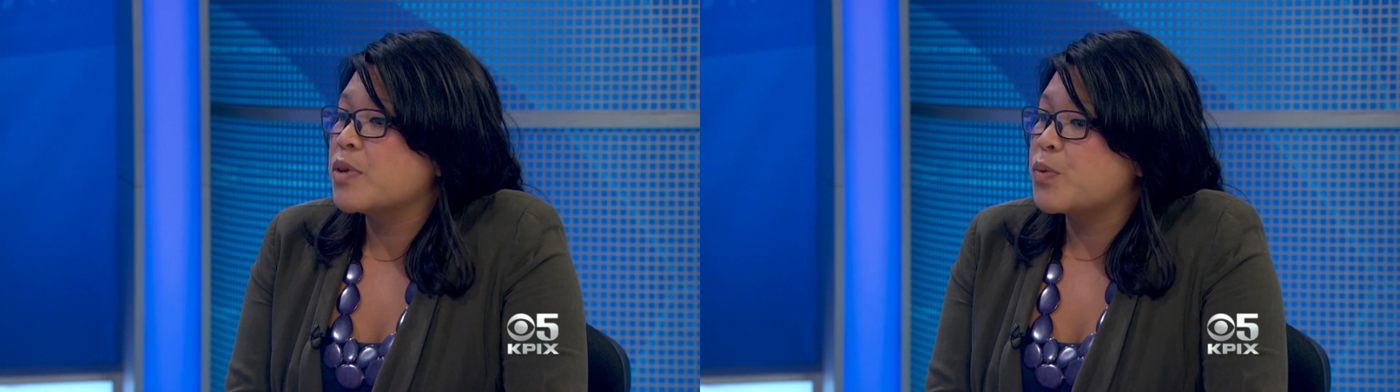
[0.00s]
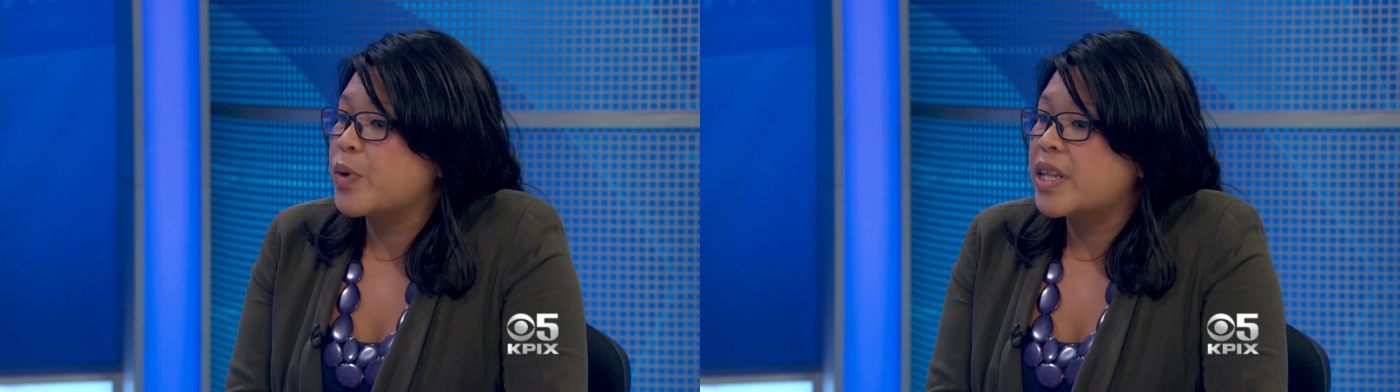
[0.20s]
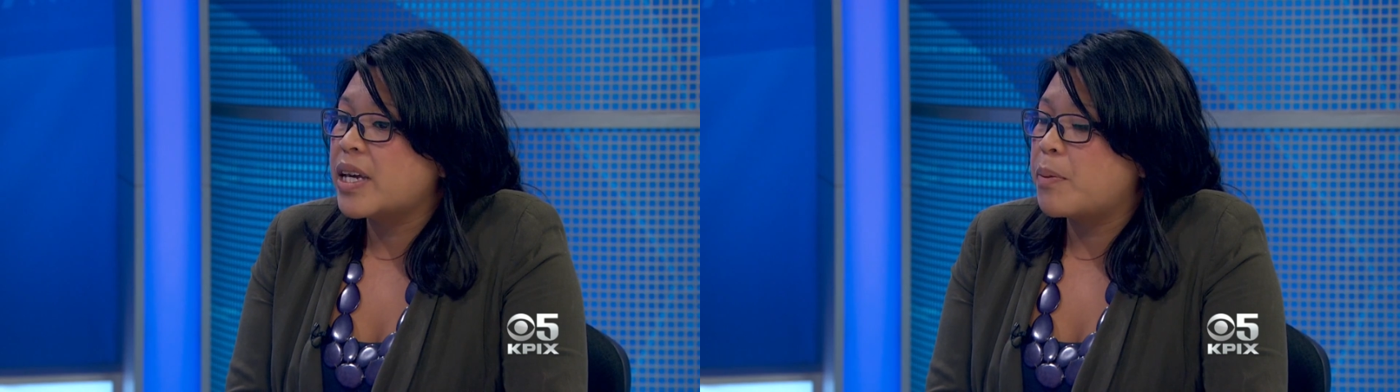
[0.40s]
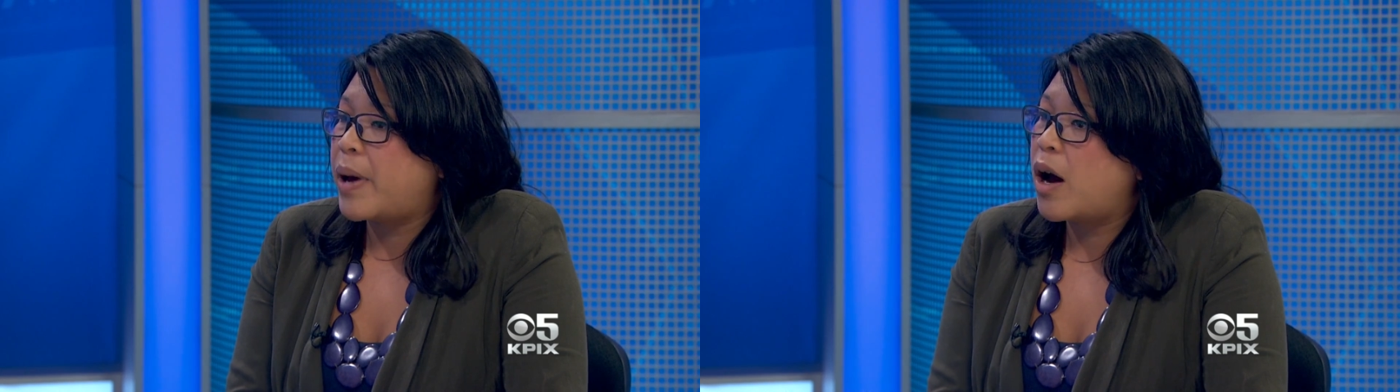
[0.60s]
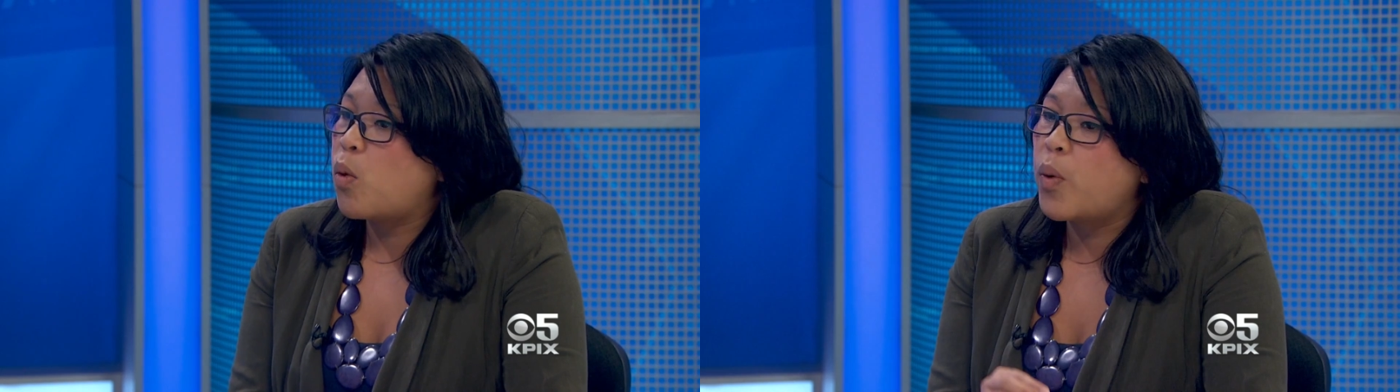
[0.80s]
it was really
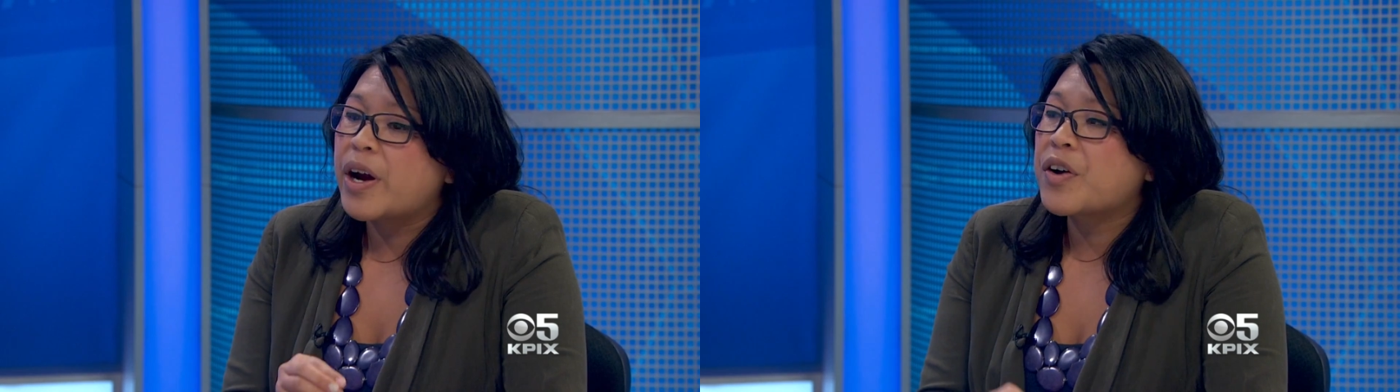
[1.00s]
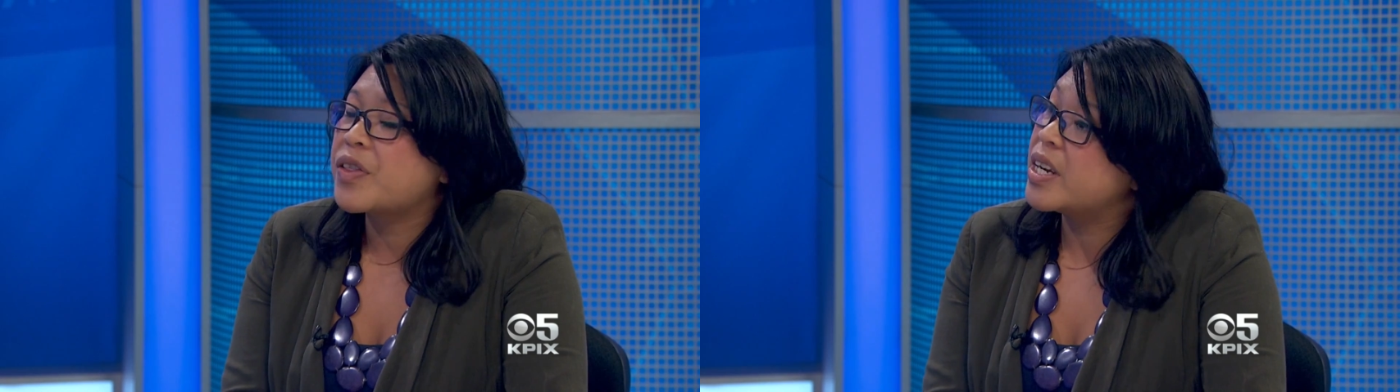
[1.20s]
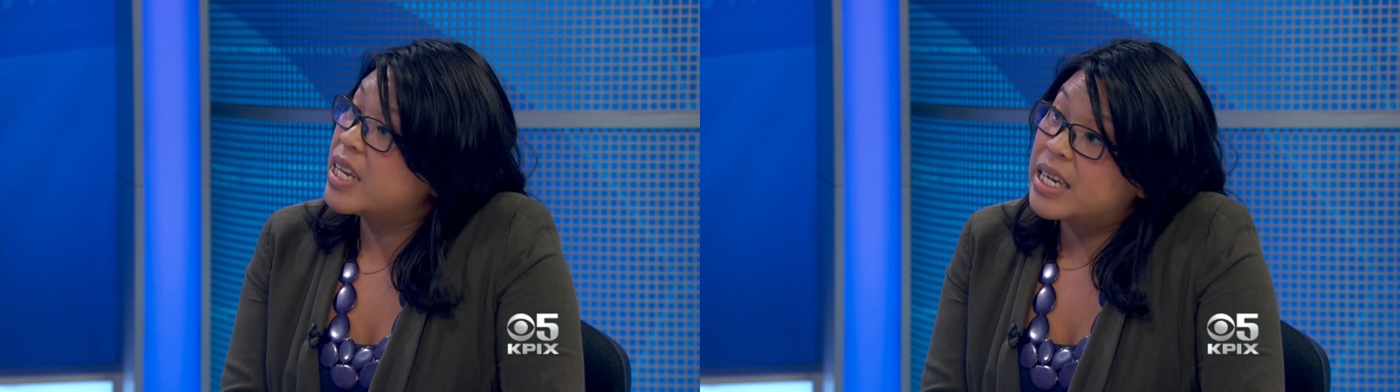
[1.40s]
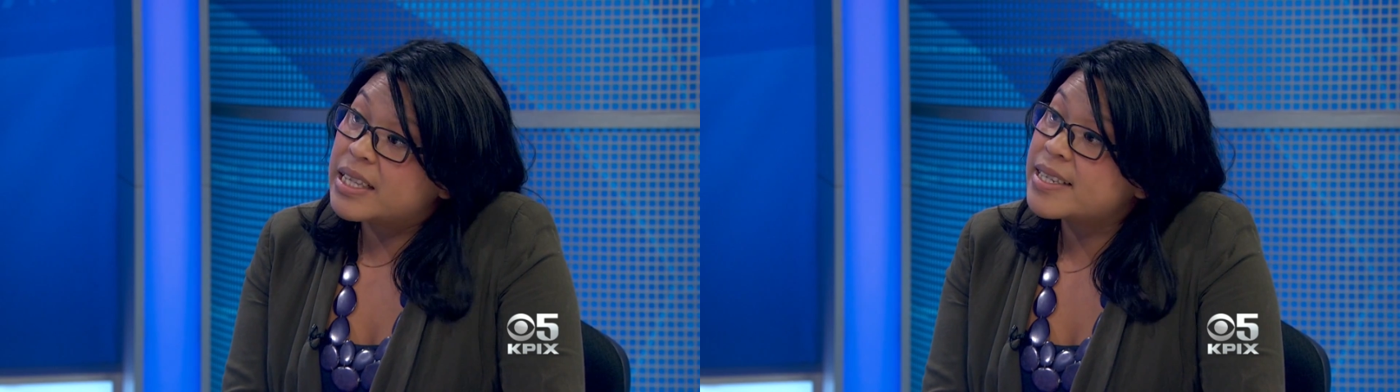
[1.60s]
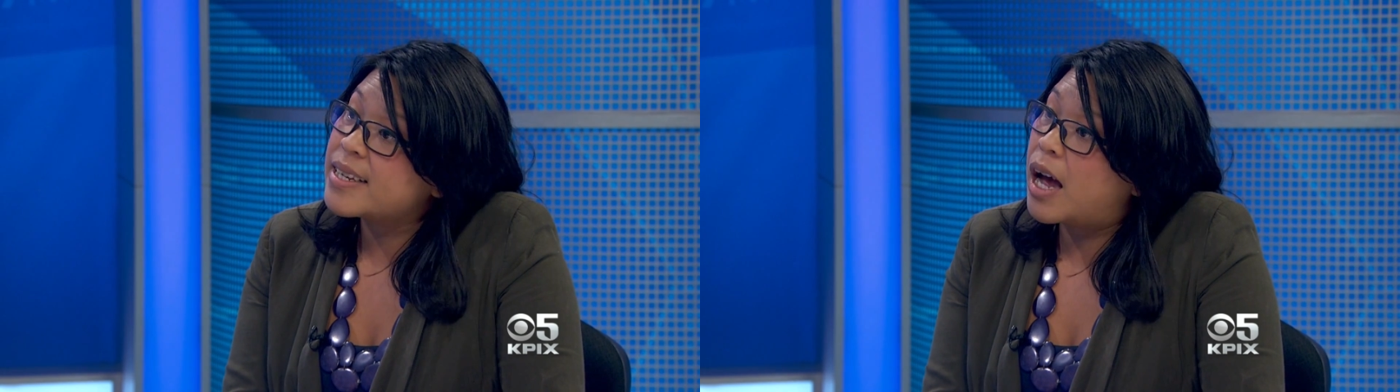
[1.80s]
about where are the
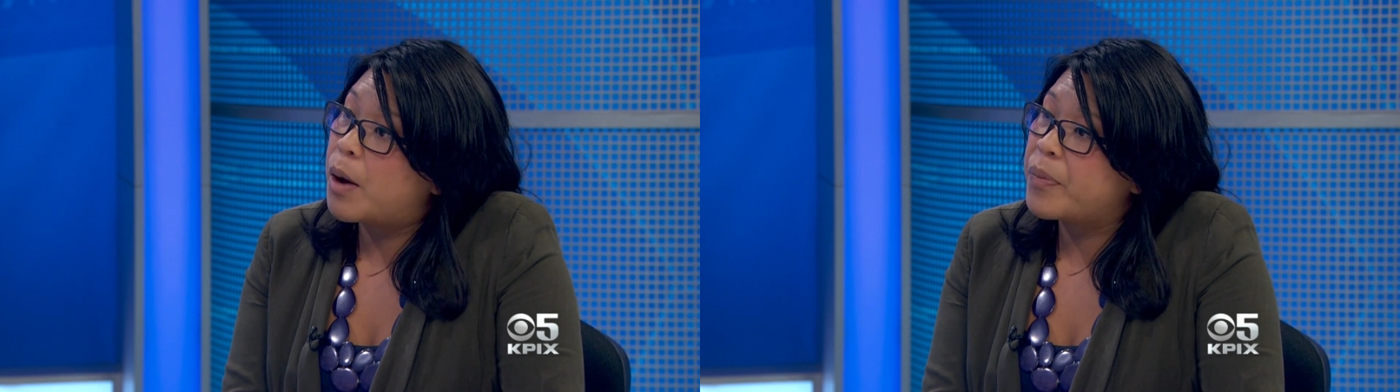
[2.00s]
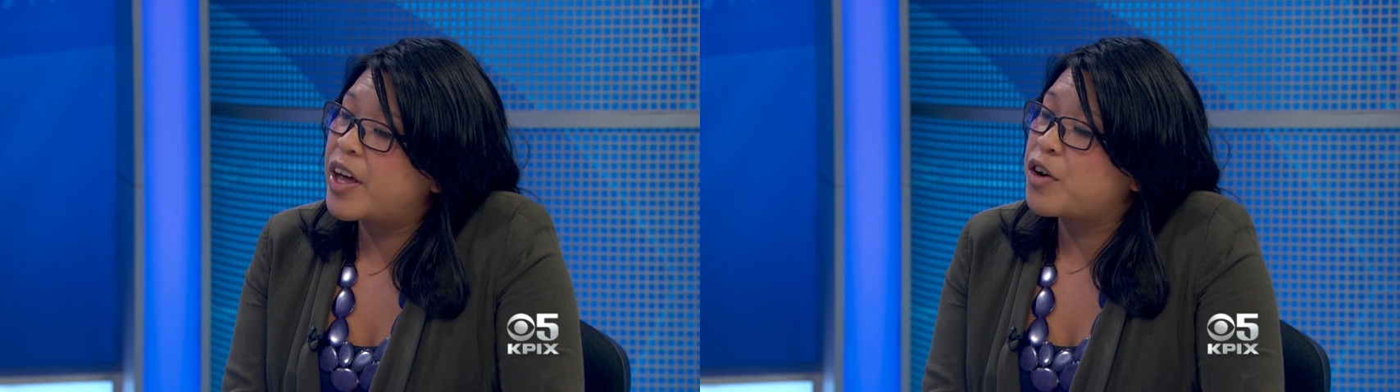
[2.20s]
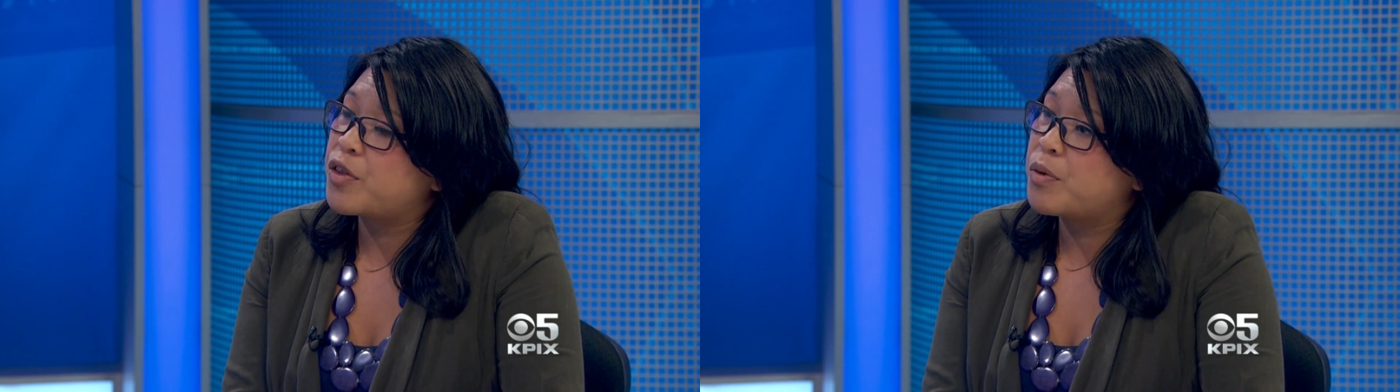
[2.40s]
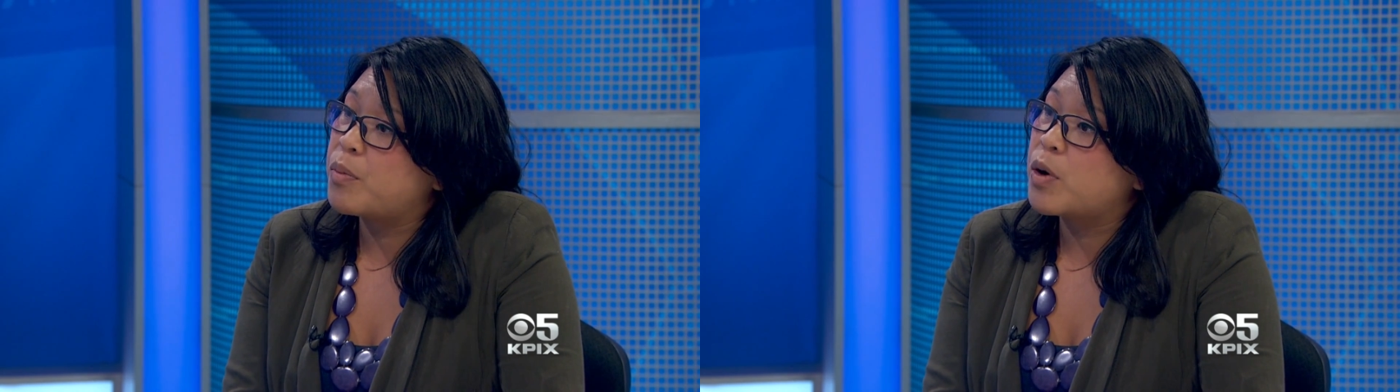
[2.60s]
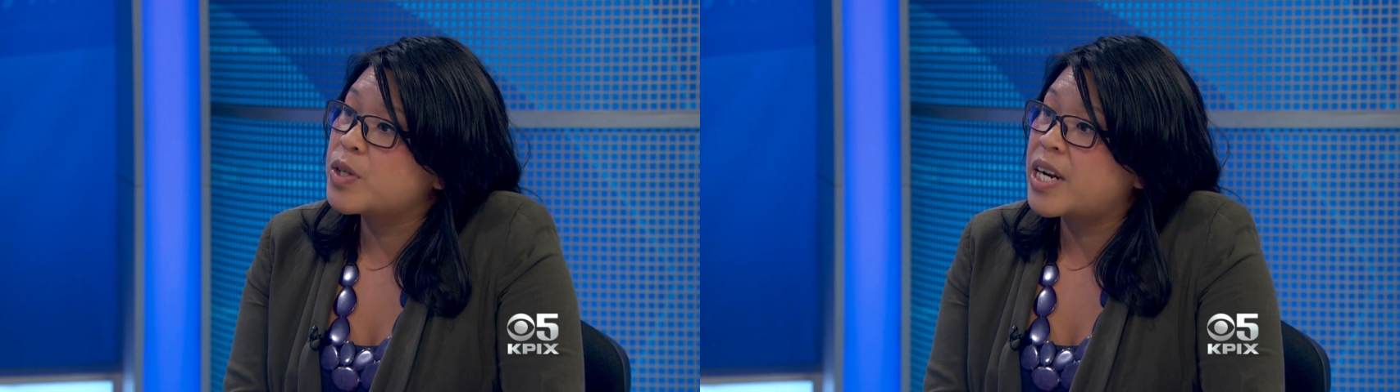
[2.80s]
needs um, that are the
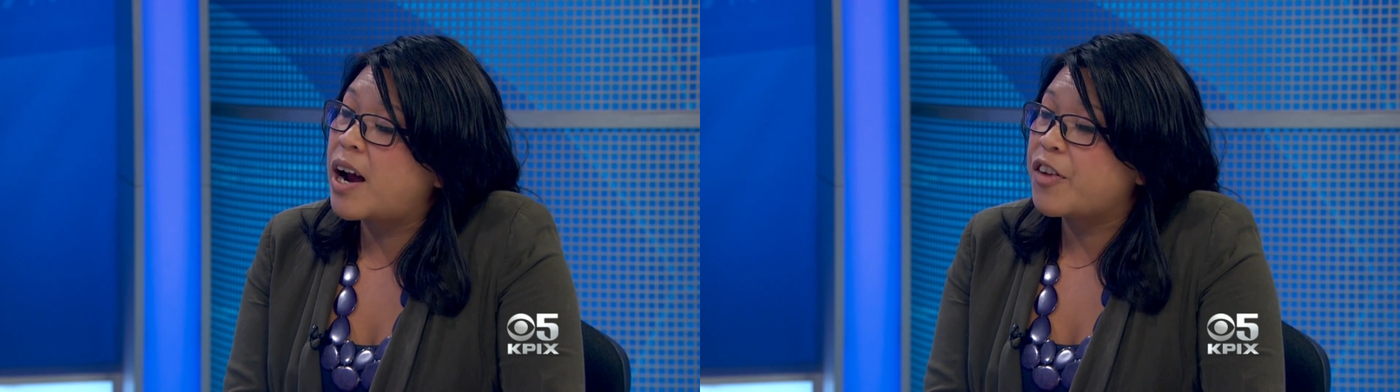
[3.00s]
most,